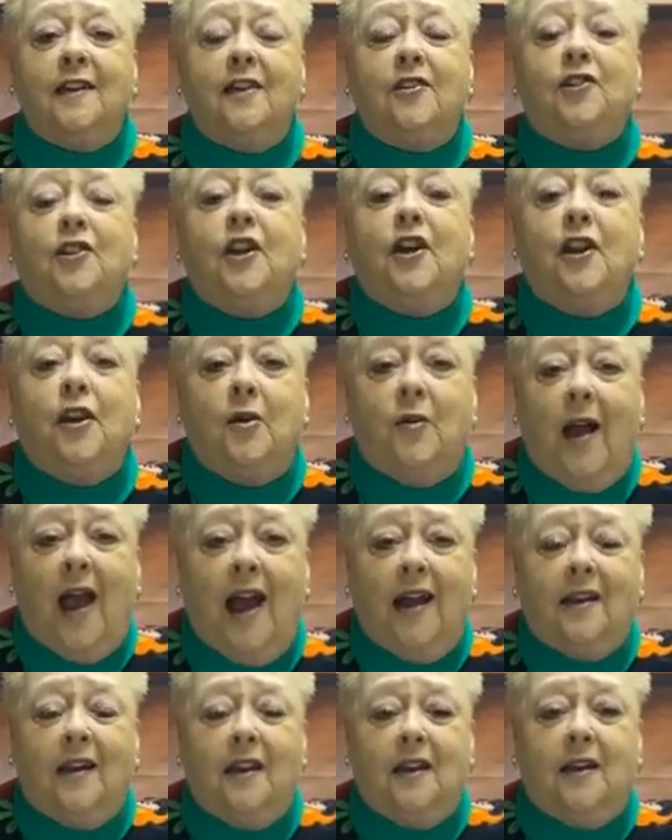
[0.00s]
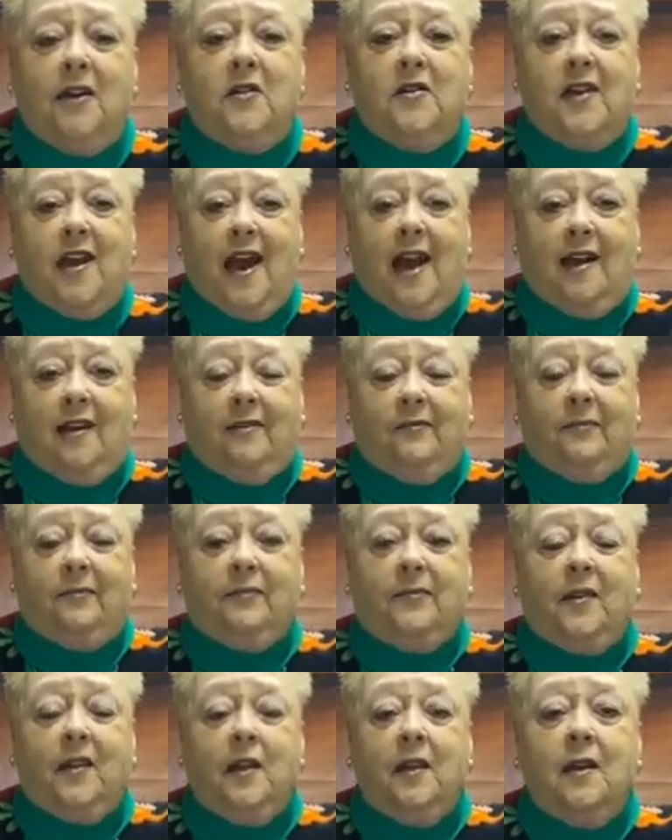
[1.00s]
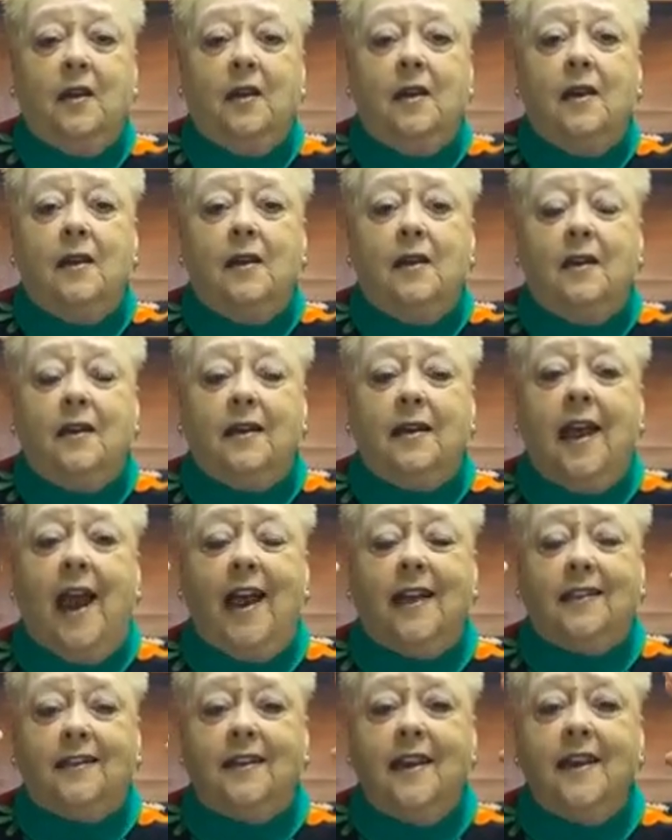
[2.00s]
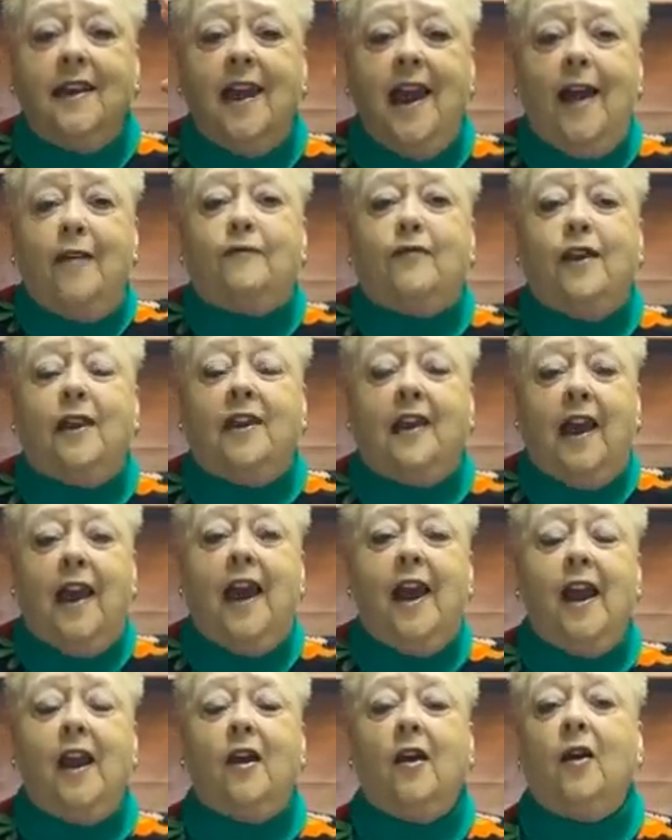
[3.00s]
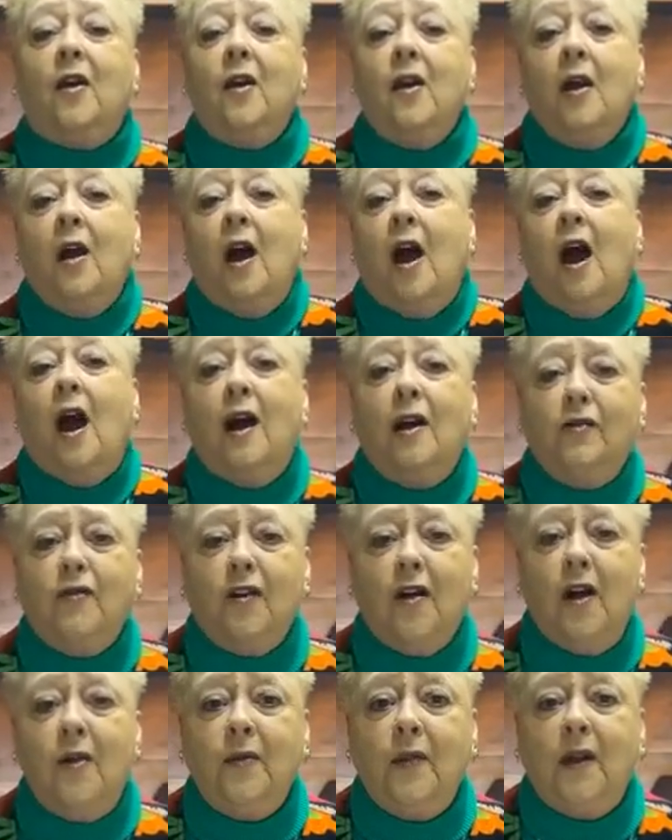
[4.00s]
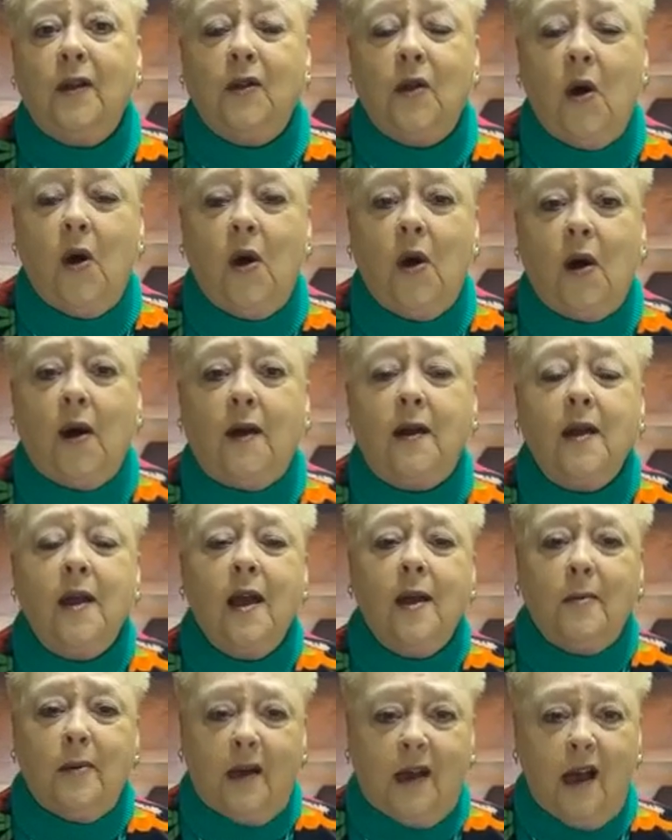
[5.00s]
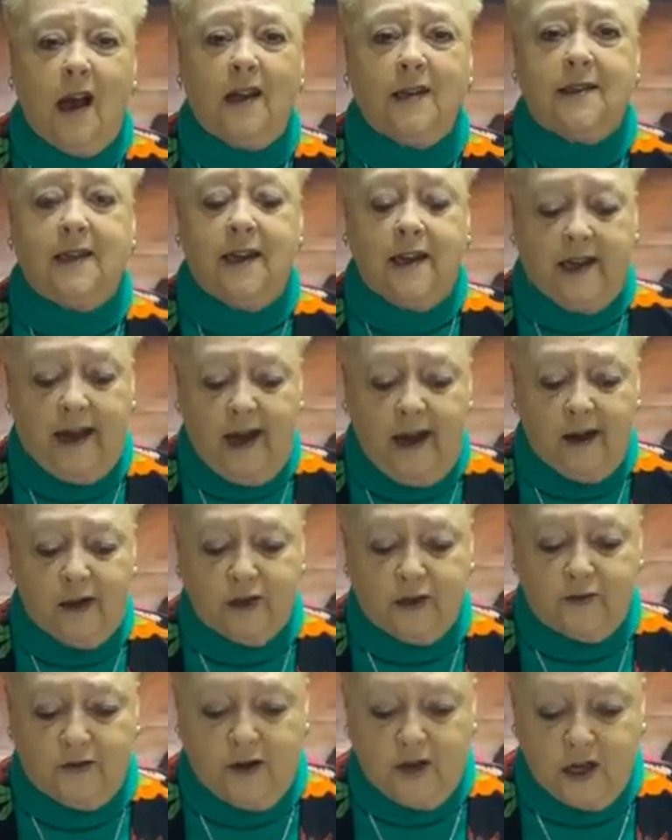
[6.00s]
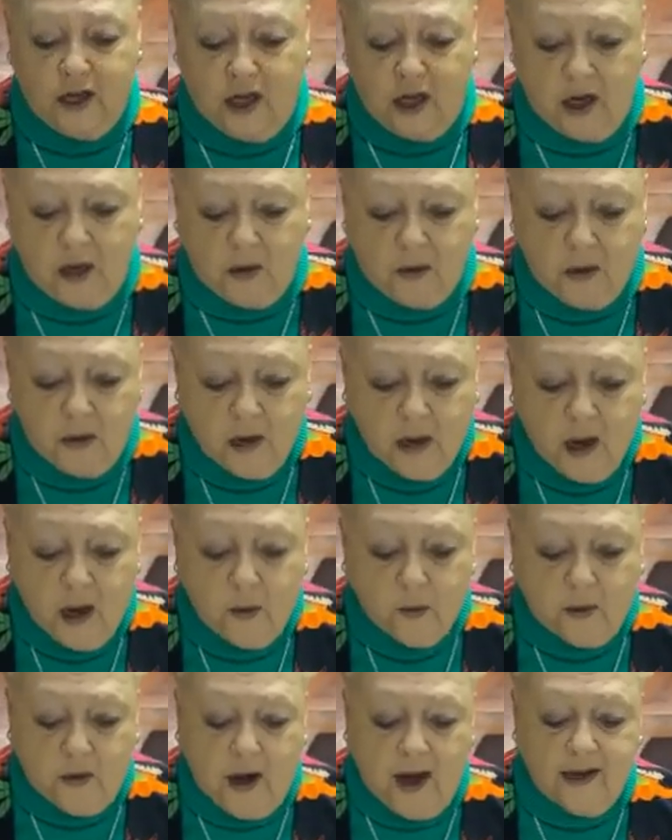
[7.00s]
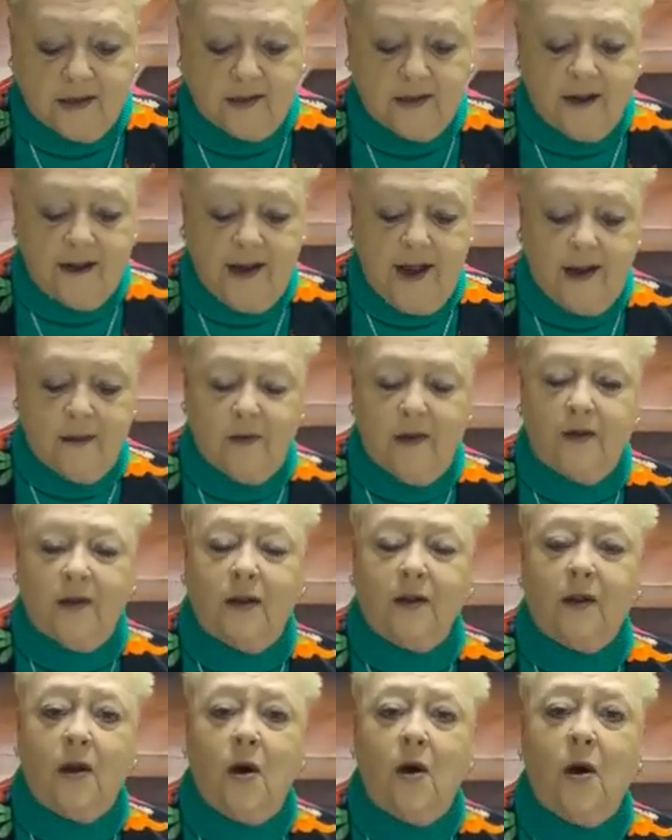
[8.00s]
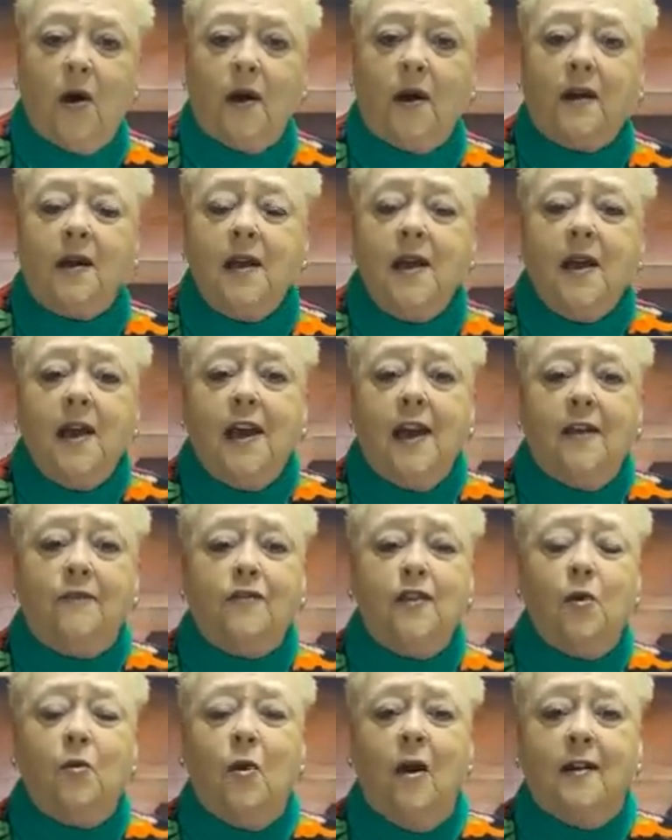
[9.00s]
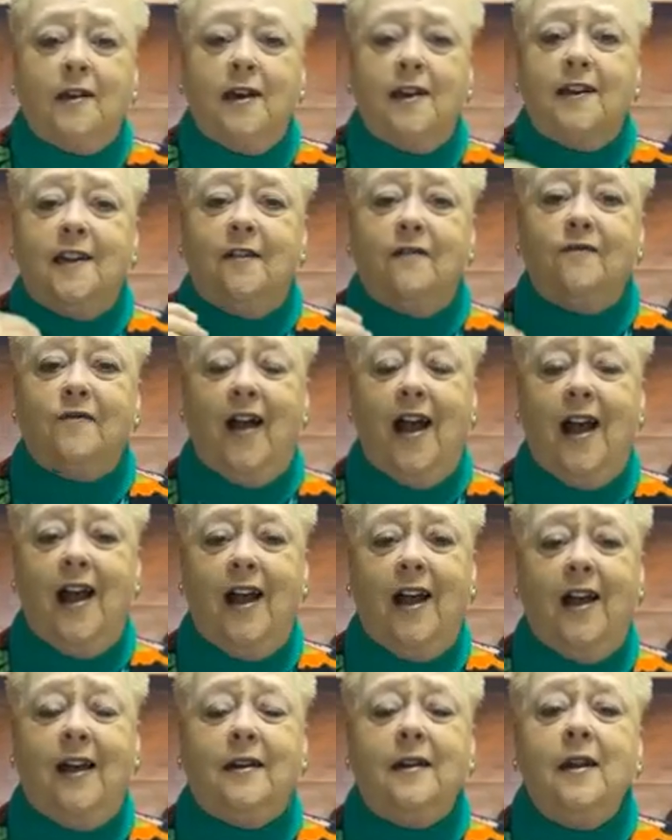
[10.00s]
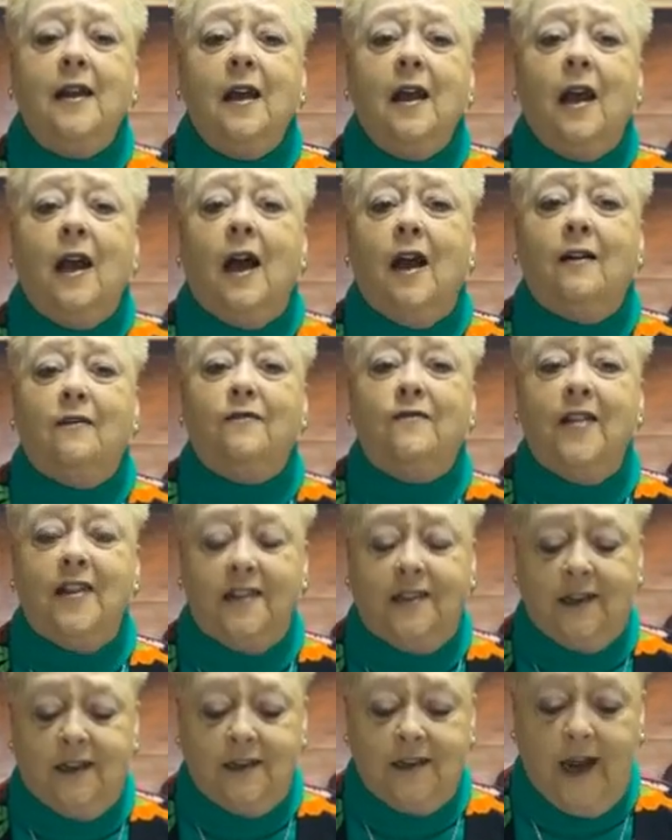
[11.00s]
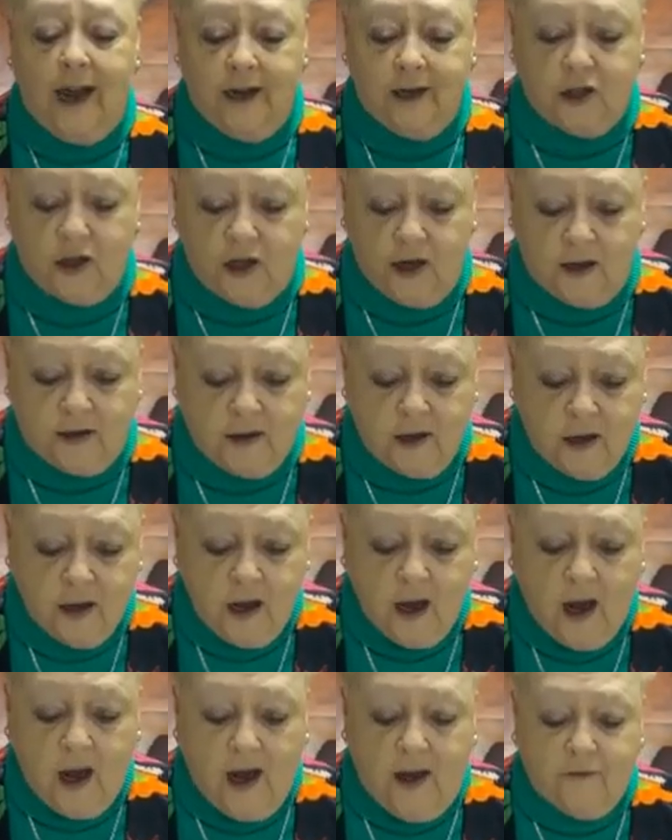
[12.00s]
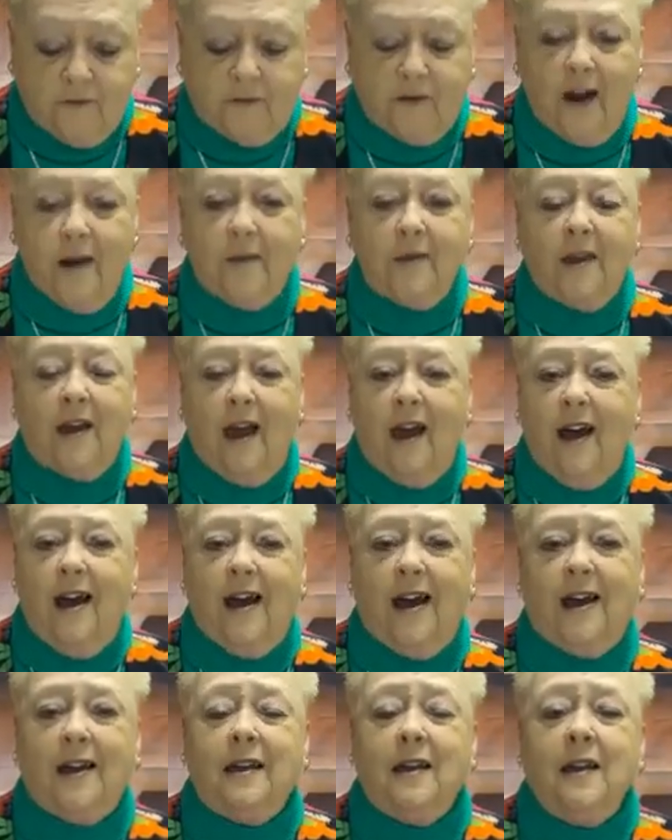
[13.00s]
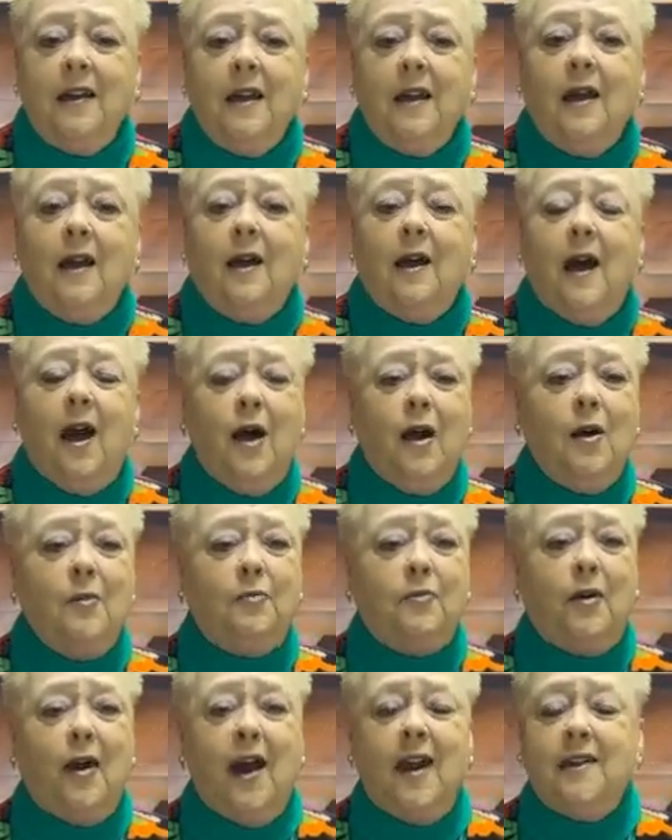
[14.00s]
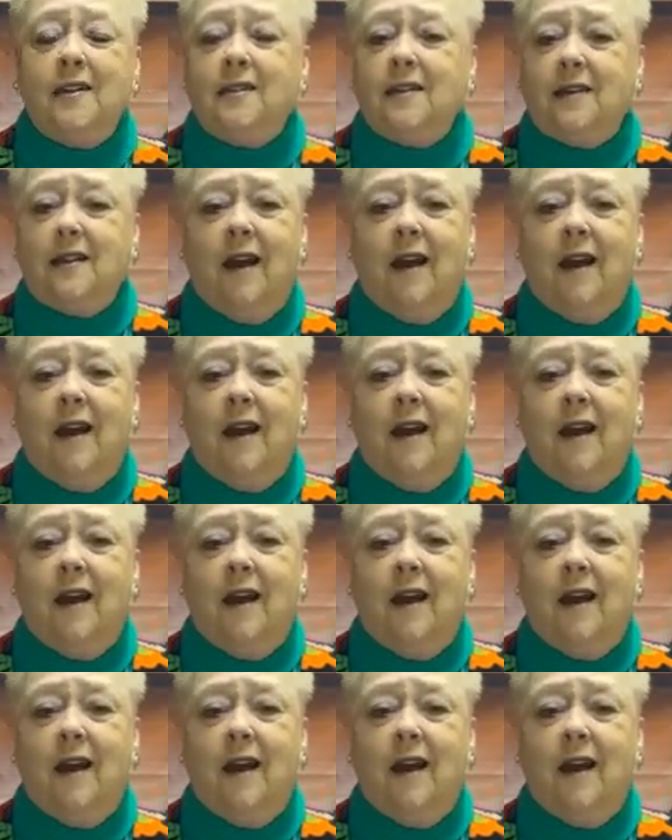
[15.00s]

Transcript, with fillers: to do. Hallelujah. Casting every care over on the Lord because he cares for you. Praise the name of the Lord. If you want a divine uh, visitation uh, from God, oh, praise